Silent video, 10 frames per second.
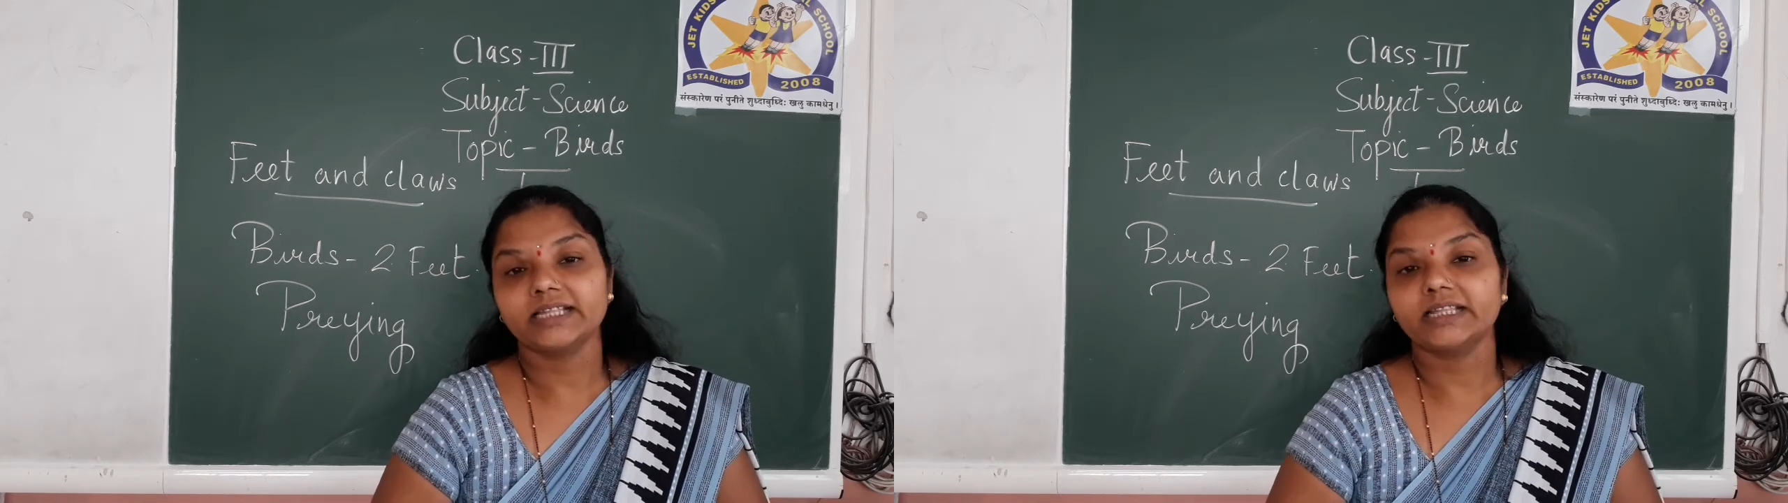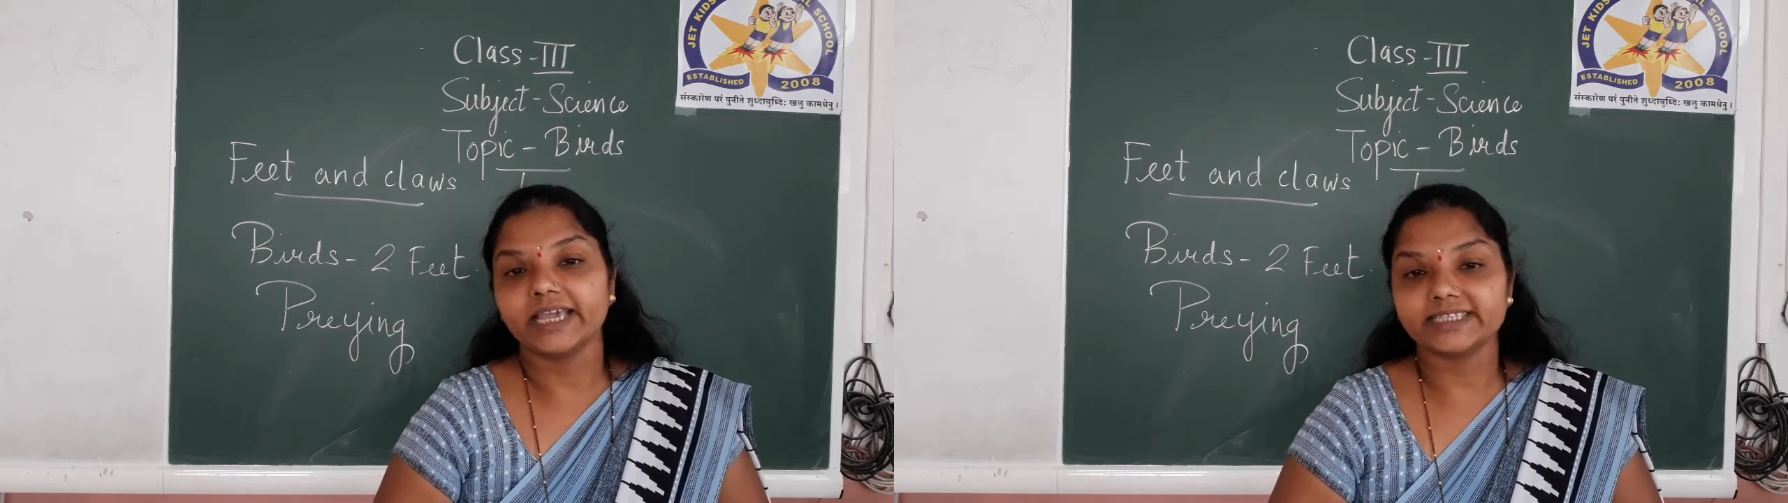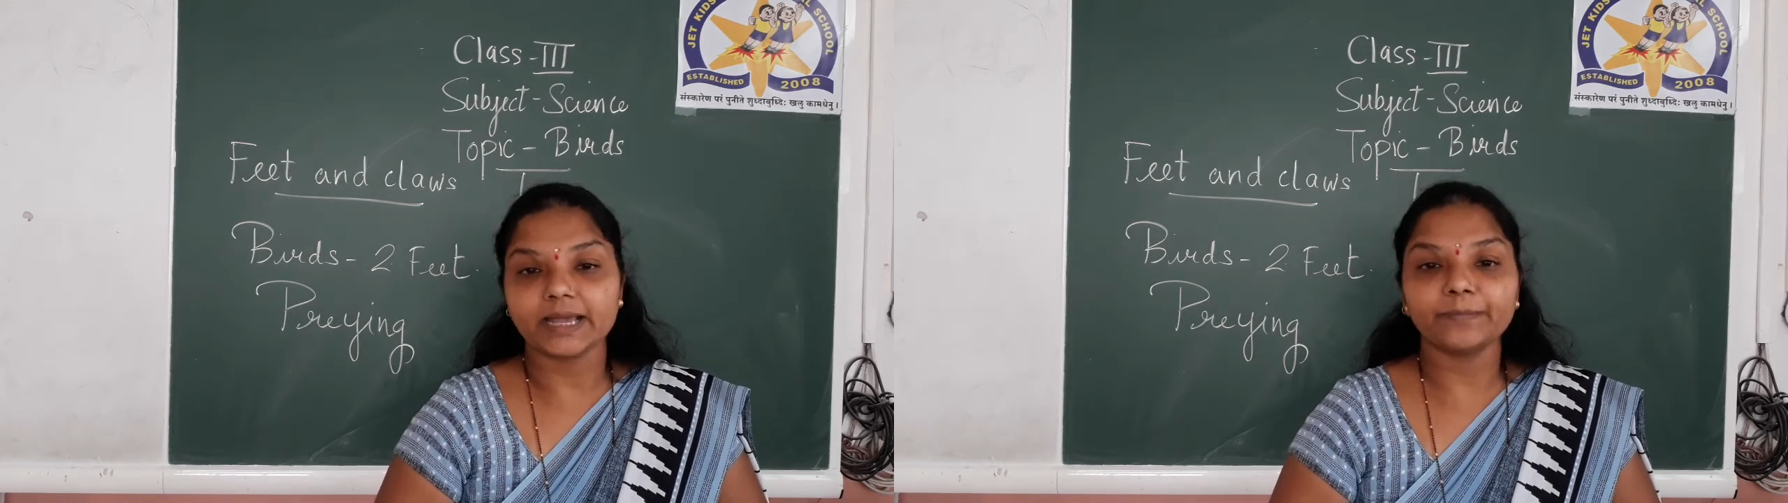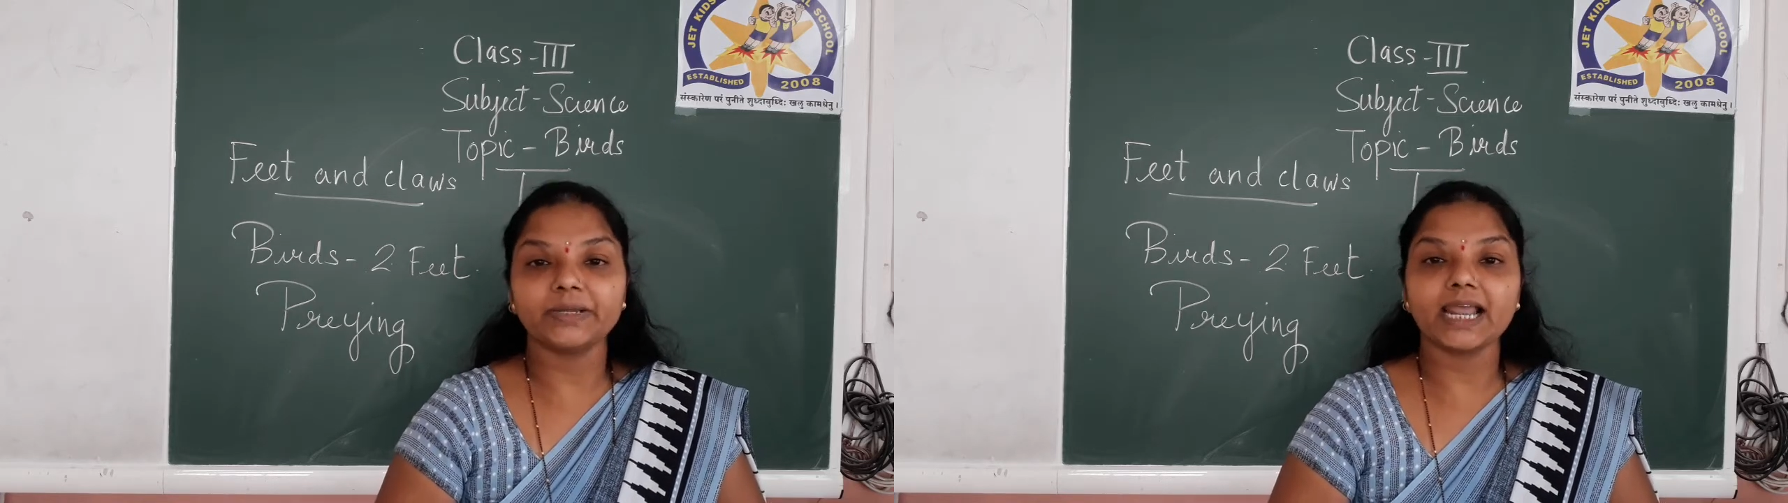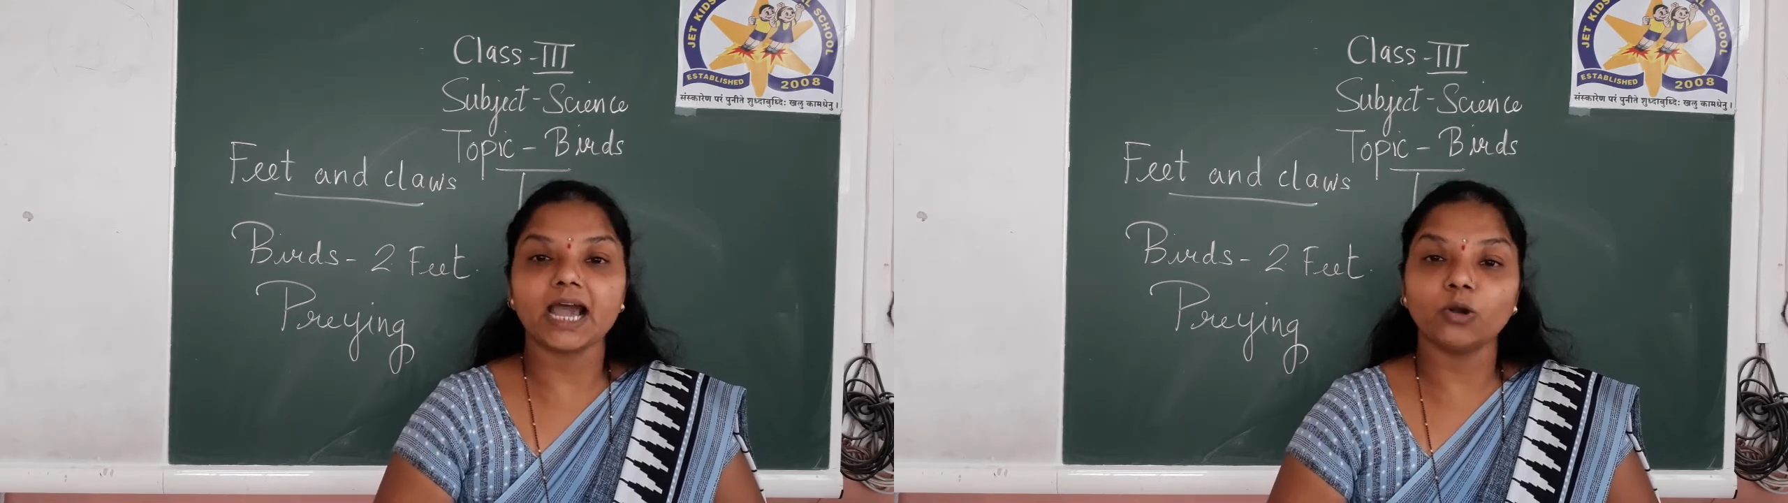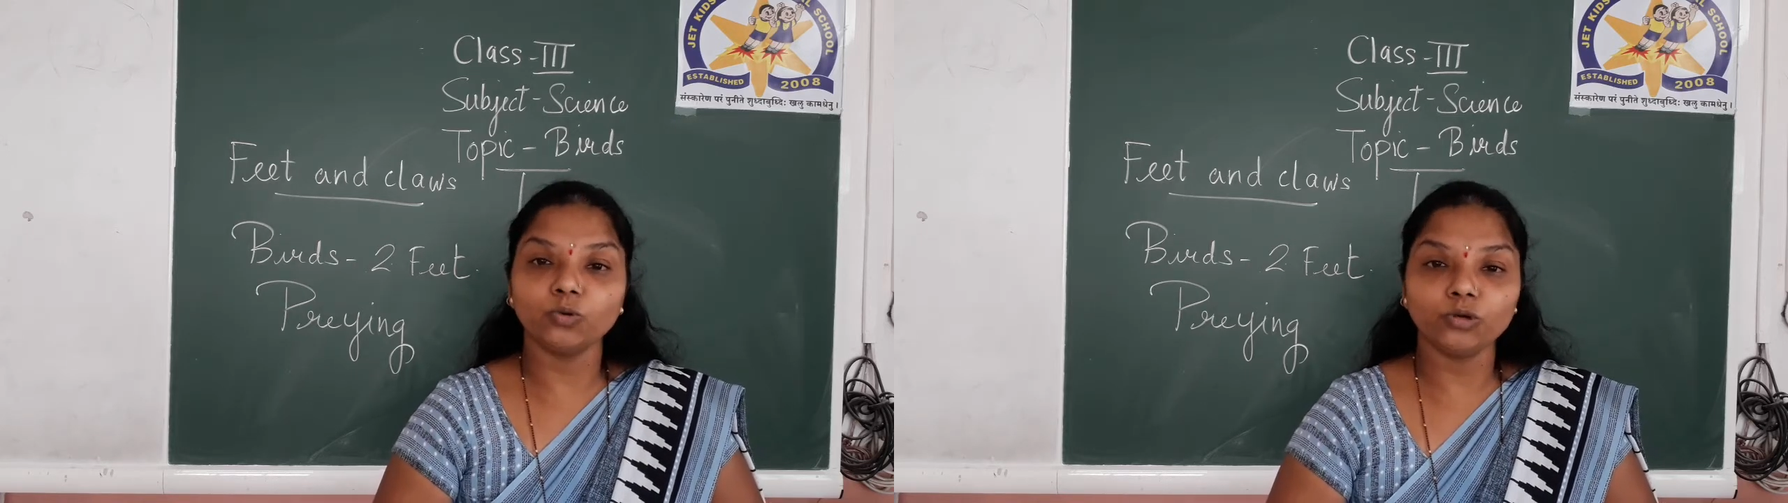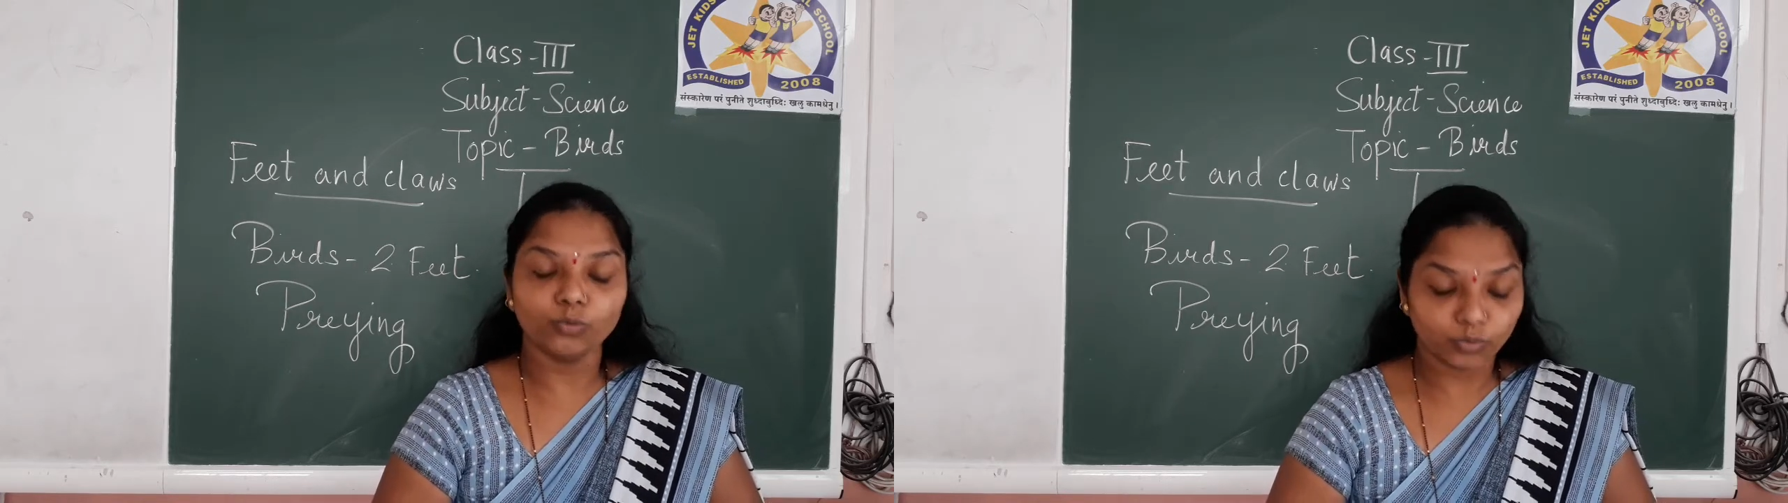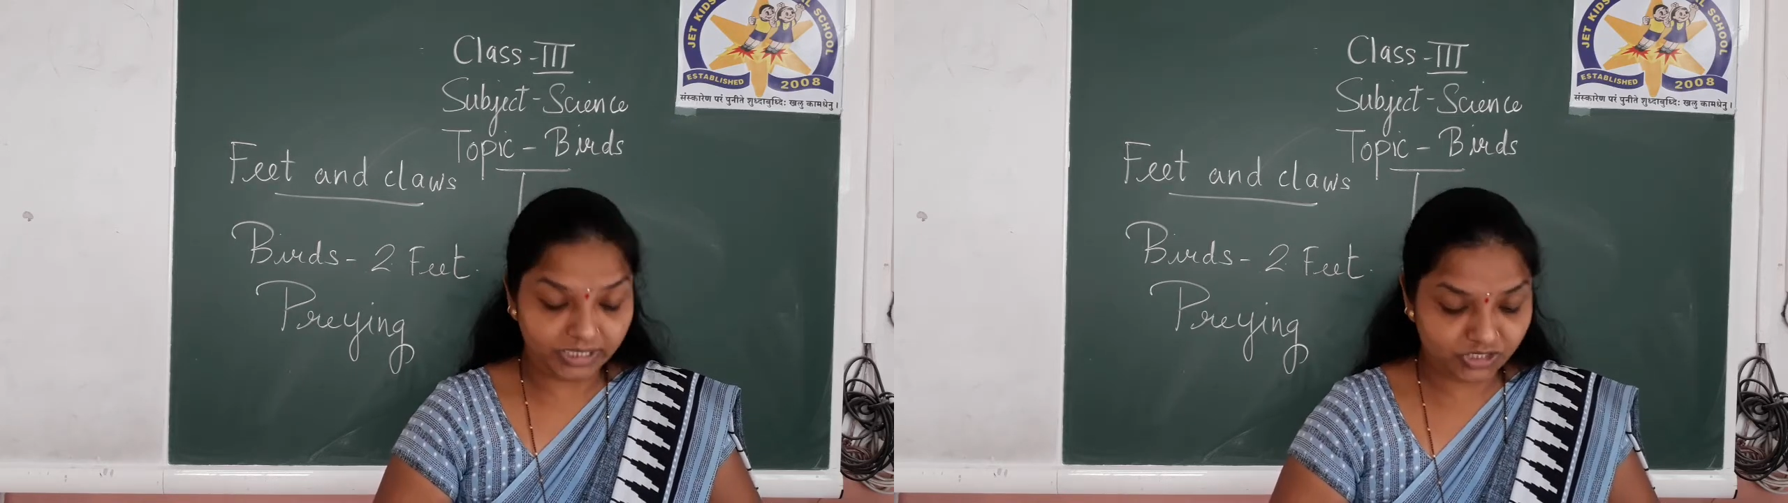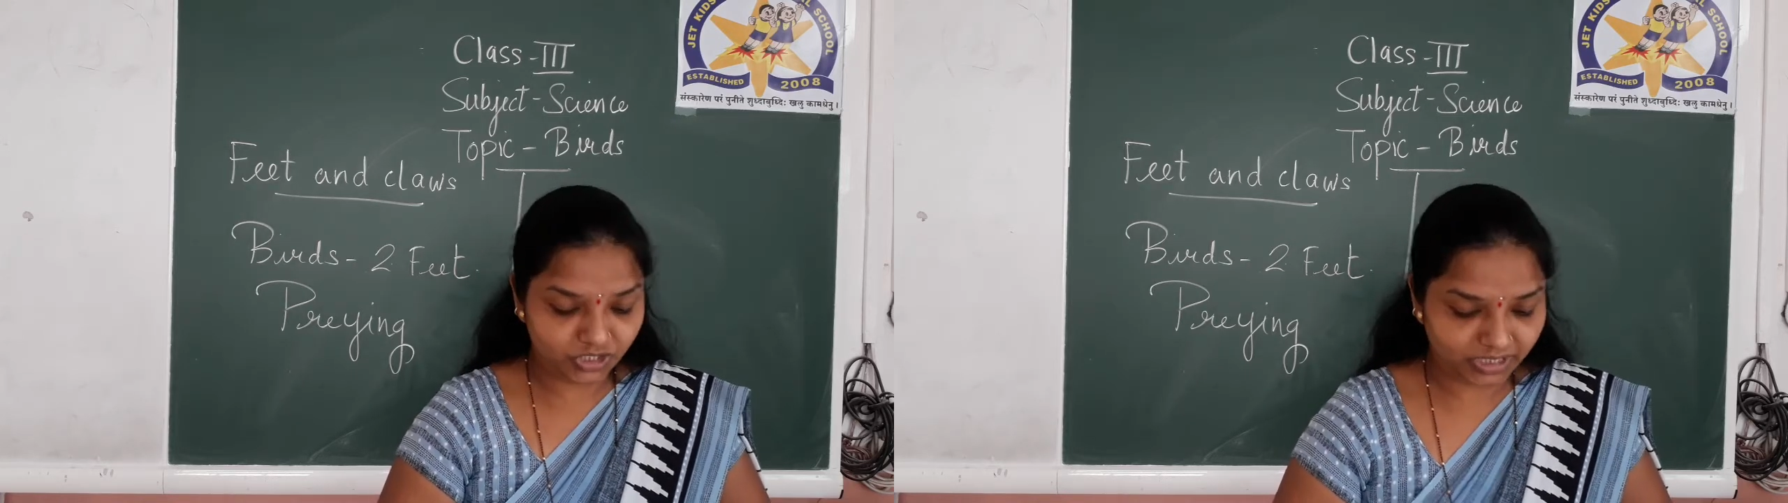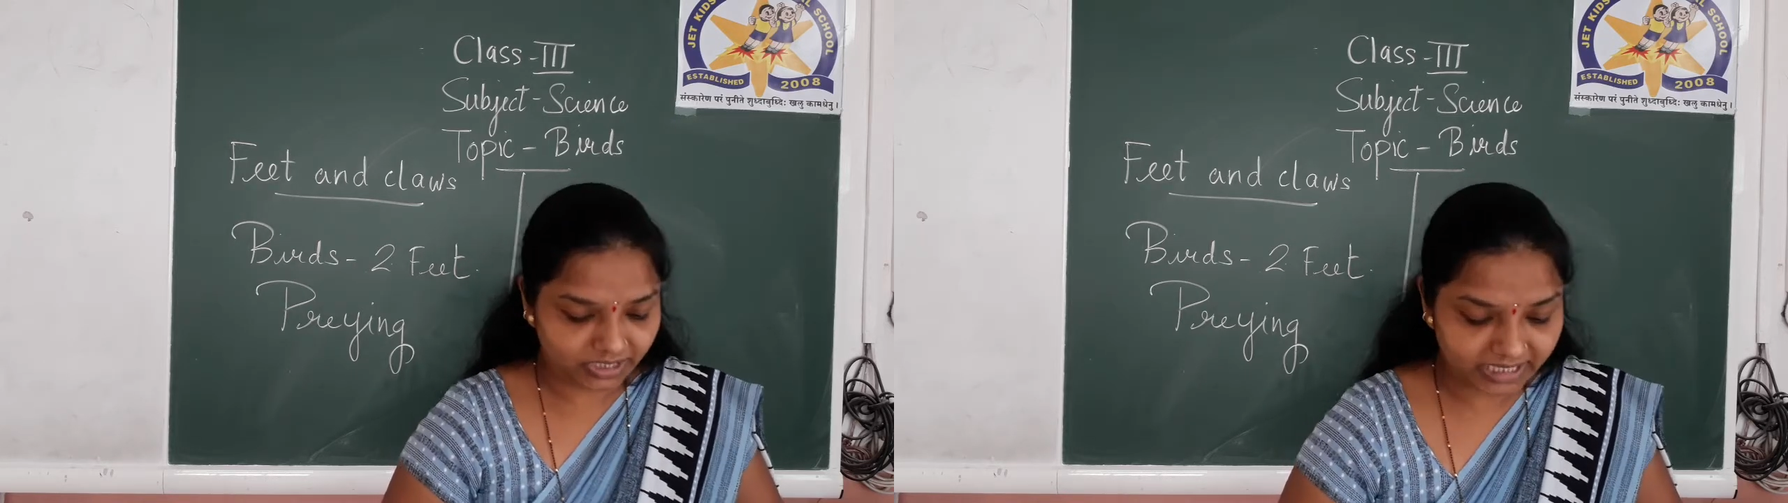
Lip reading: Example, owl, vulture.